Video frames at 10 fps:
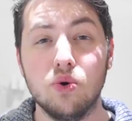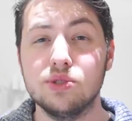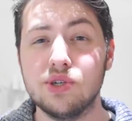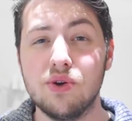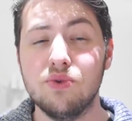
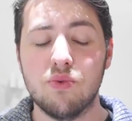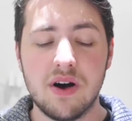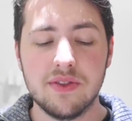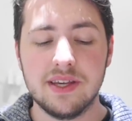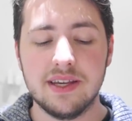Also,
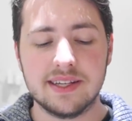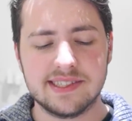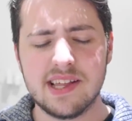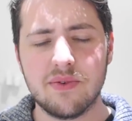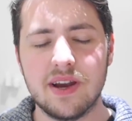while the
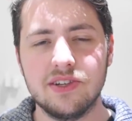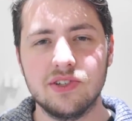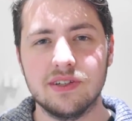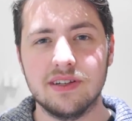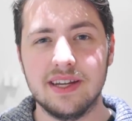
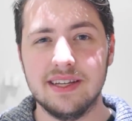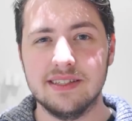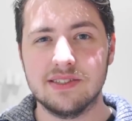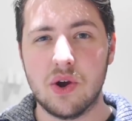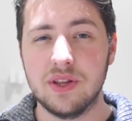acceleration
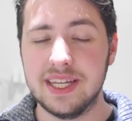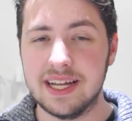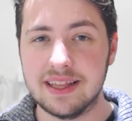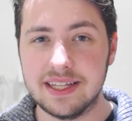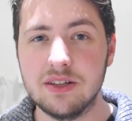is only
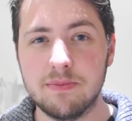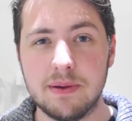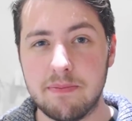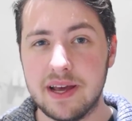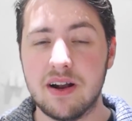a little
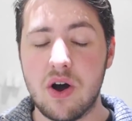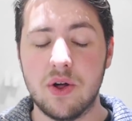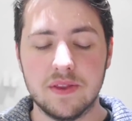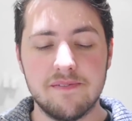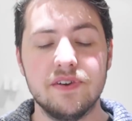bit better
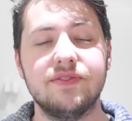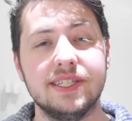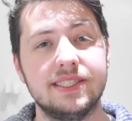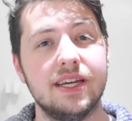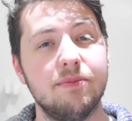on the
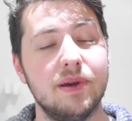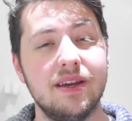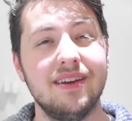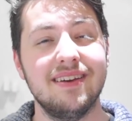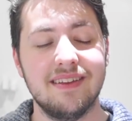
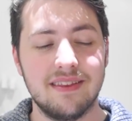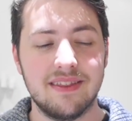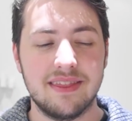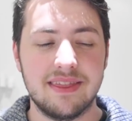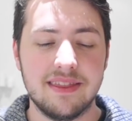50TP,
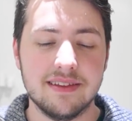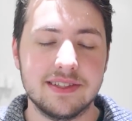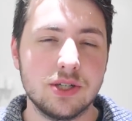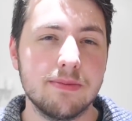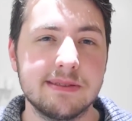the
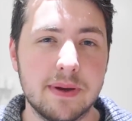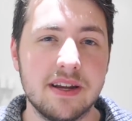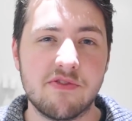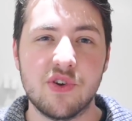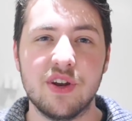top
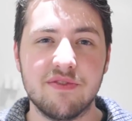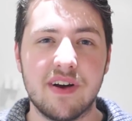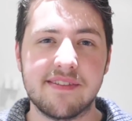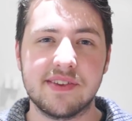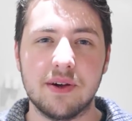speed of
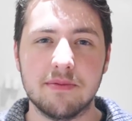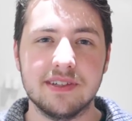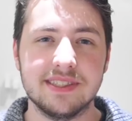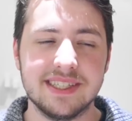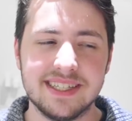35
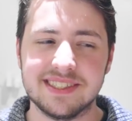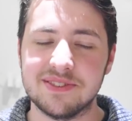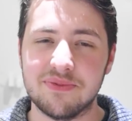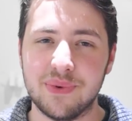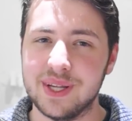kilometers
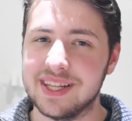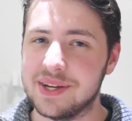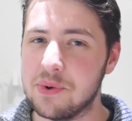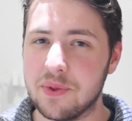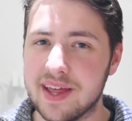isn't really
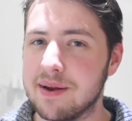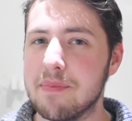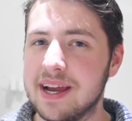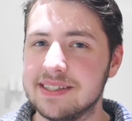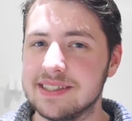all that
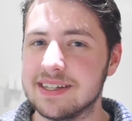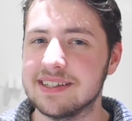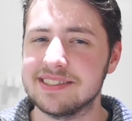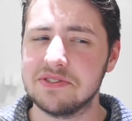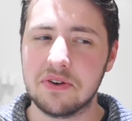amazing, and
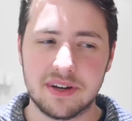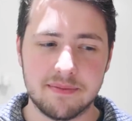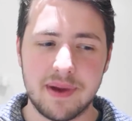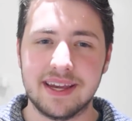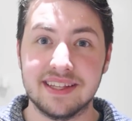it's not going to
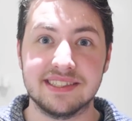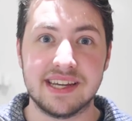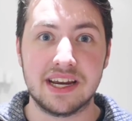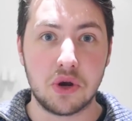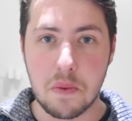make this
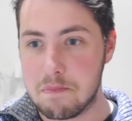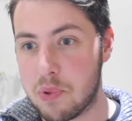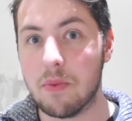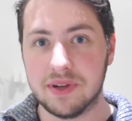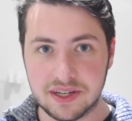tank go
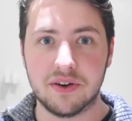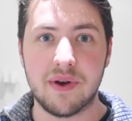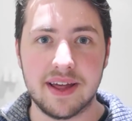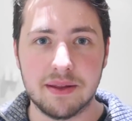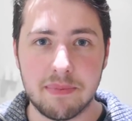bombing it
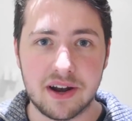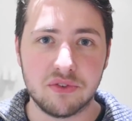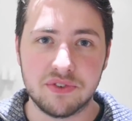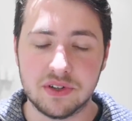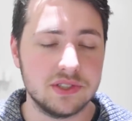around the
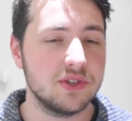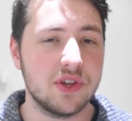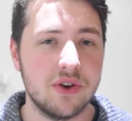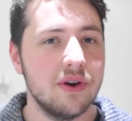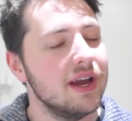battlefield,
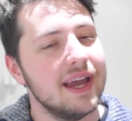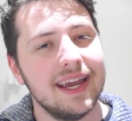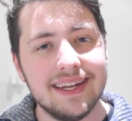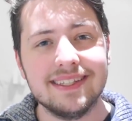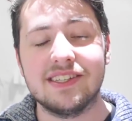although
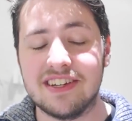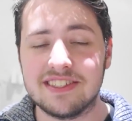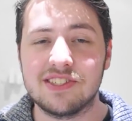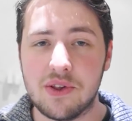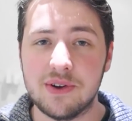it isn't a
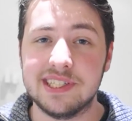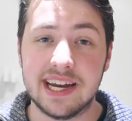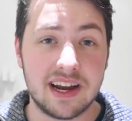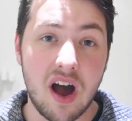slow tank